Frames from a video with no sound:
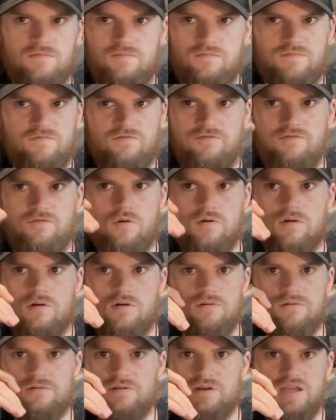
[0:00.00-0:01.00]

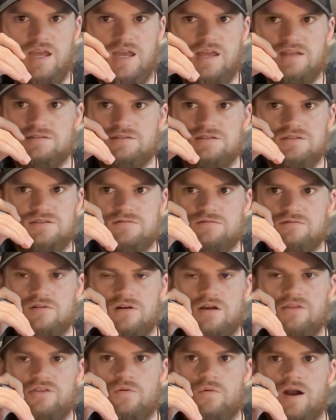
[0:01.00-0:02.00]
for, against, or
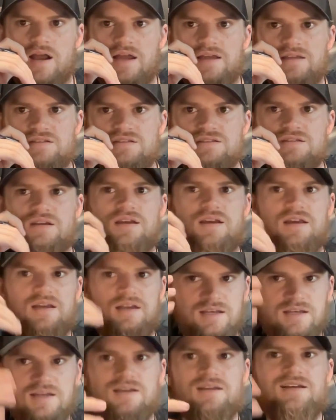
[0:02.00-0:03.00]
otherwise,
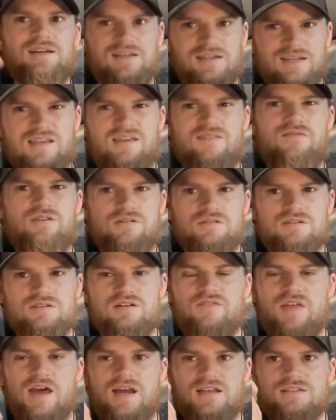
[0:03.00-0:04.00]
giving
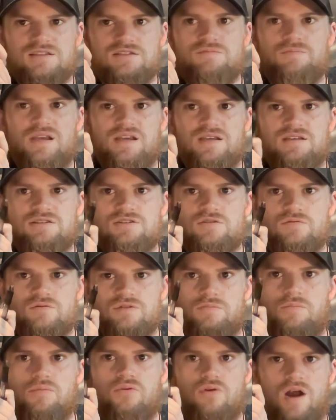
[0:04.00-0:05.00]
yourself that space to really
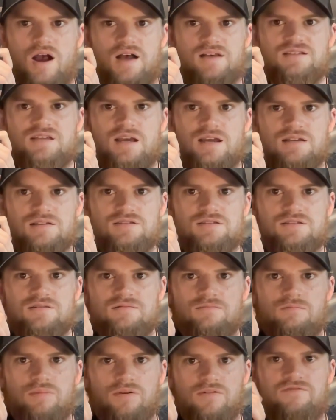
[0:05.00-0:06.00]
process
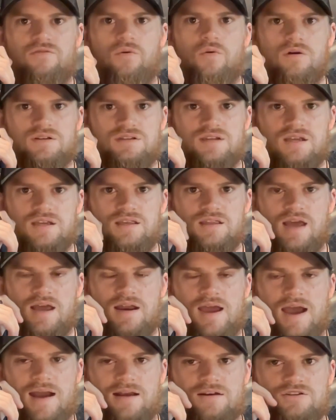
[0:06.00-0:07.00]
before taking that
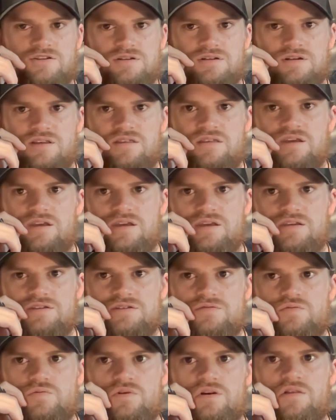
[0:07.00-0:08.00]
action, I think,
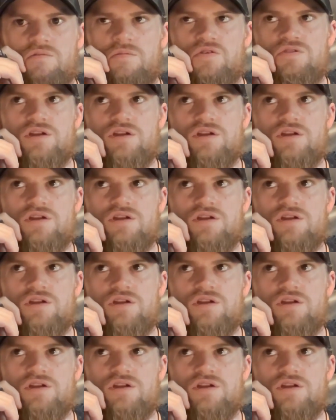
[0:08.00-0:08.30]
is one of the most